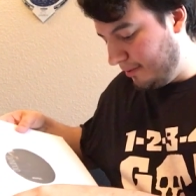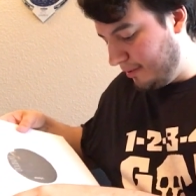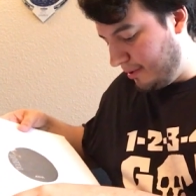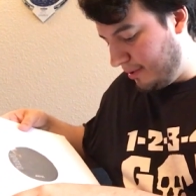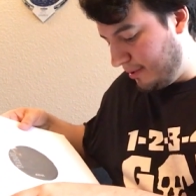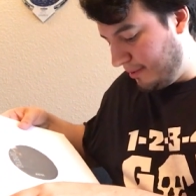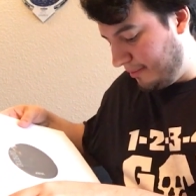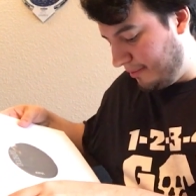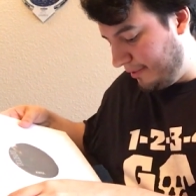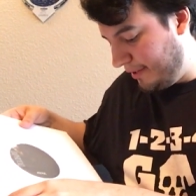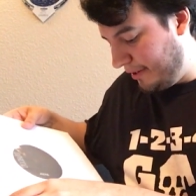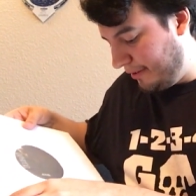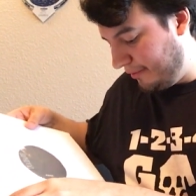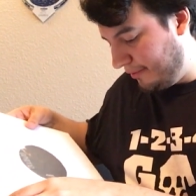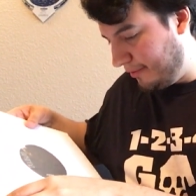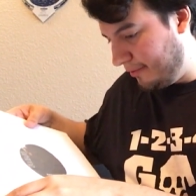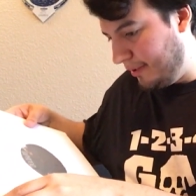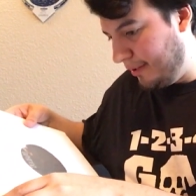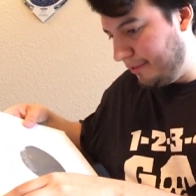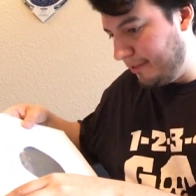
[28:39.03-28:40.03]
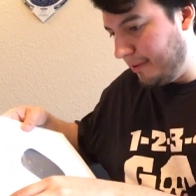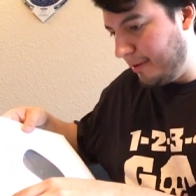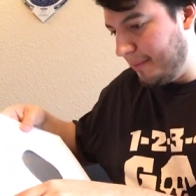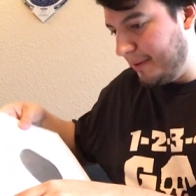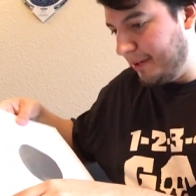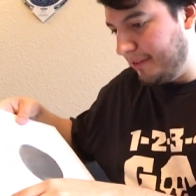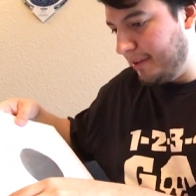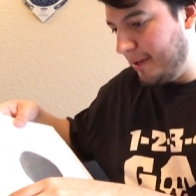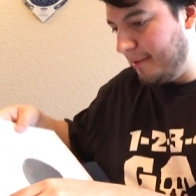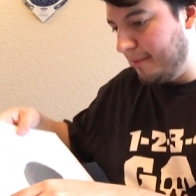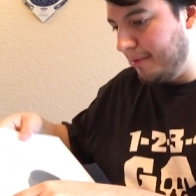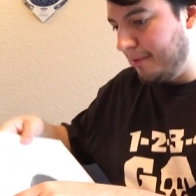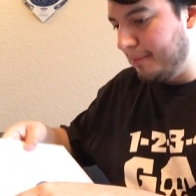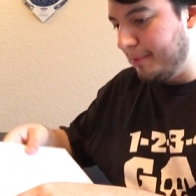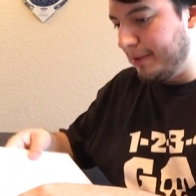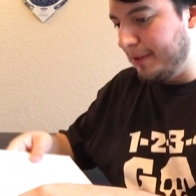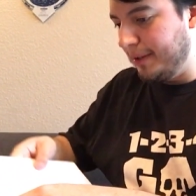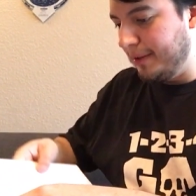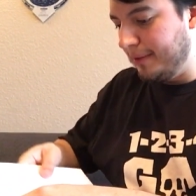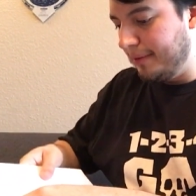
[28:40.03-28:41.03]
Um, sounds decent on my table,
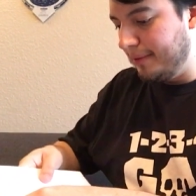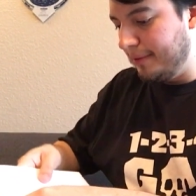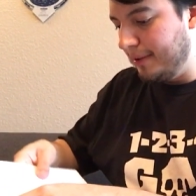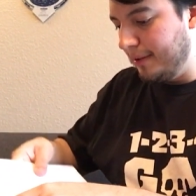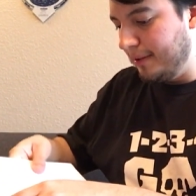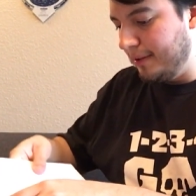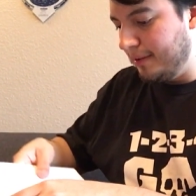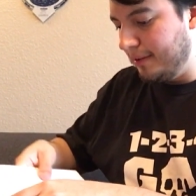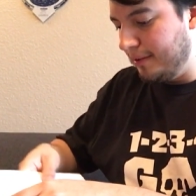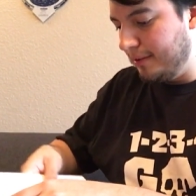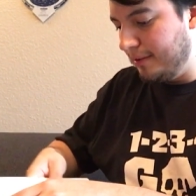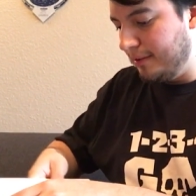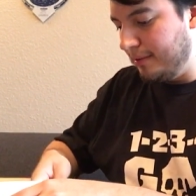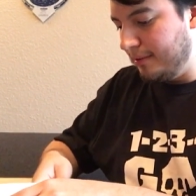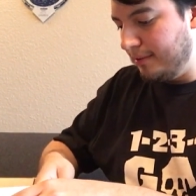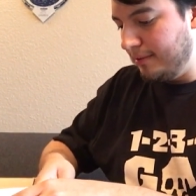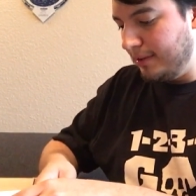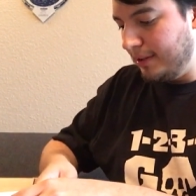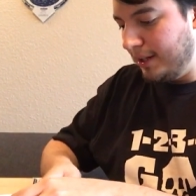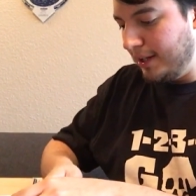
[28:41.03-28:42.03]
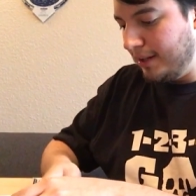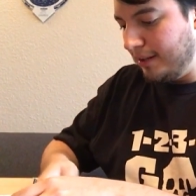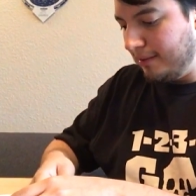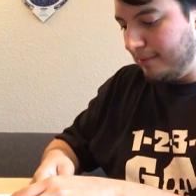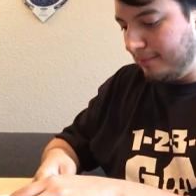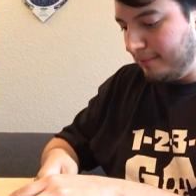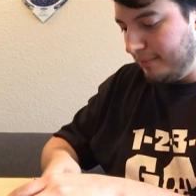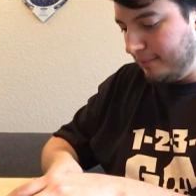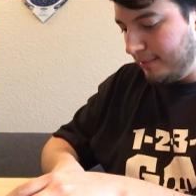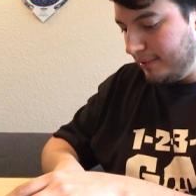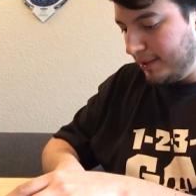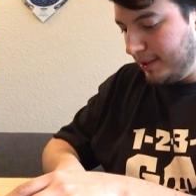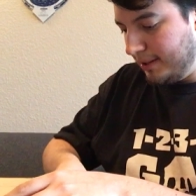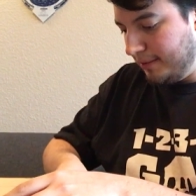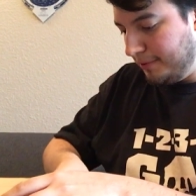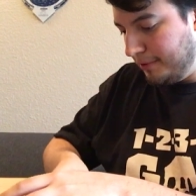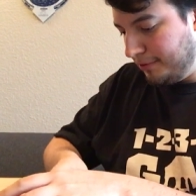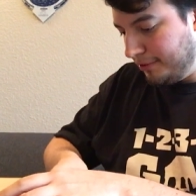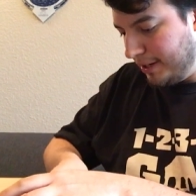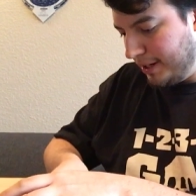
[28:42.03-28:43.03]
but again,
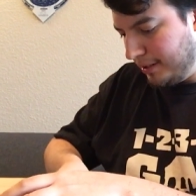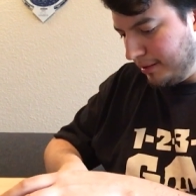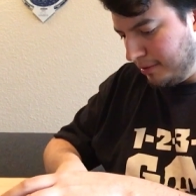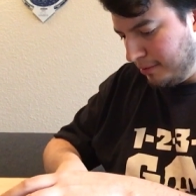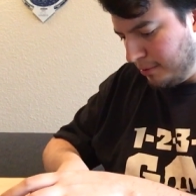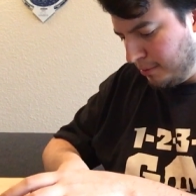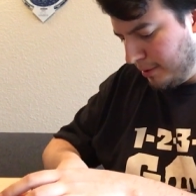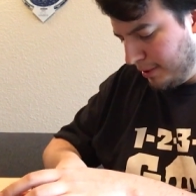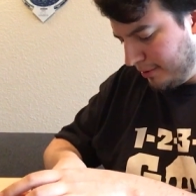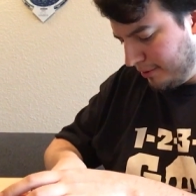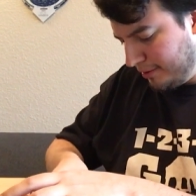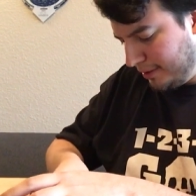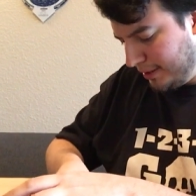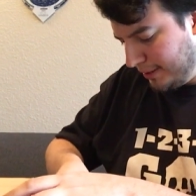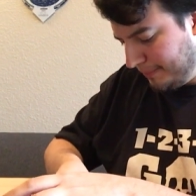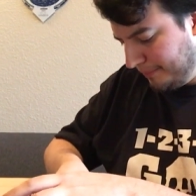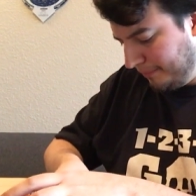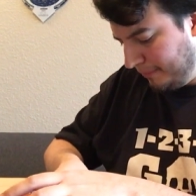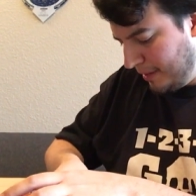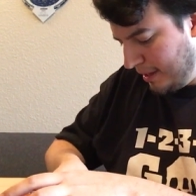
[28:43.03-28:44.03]
it feels kind of low quality.